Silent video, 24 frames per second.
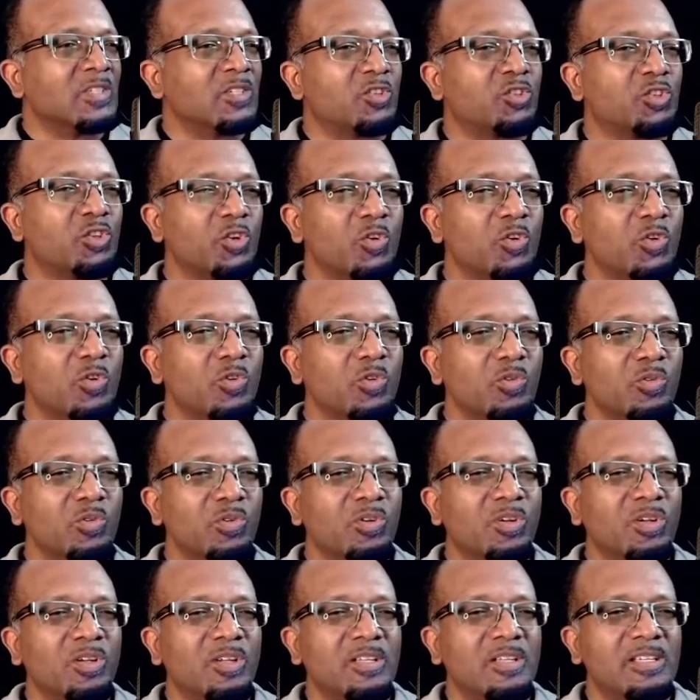
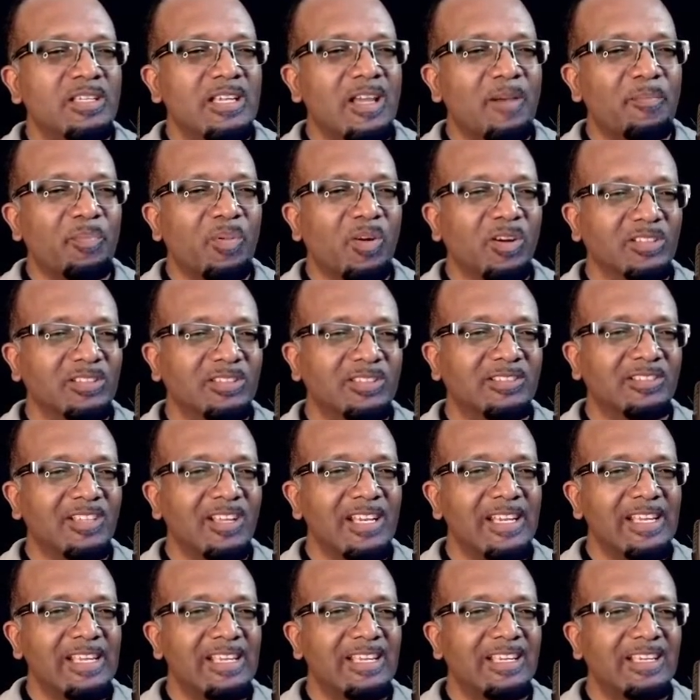So the
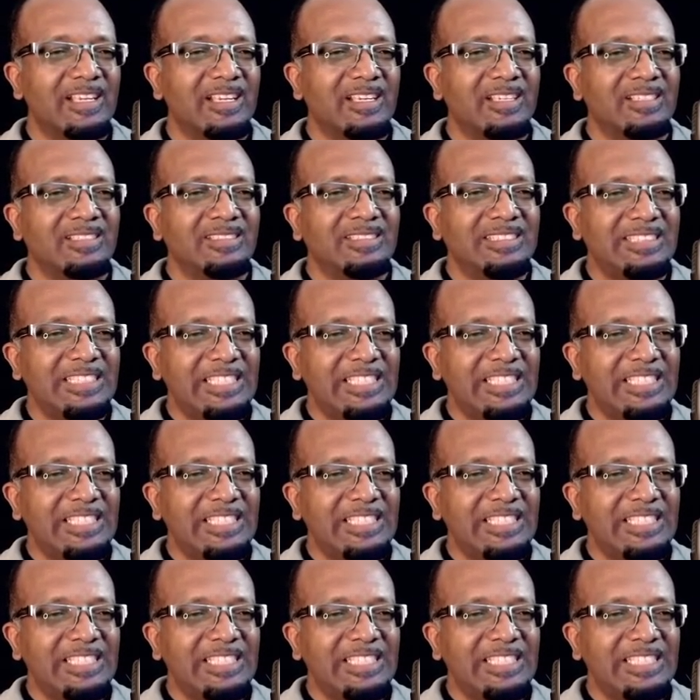apostolic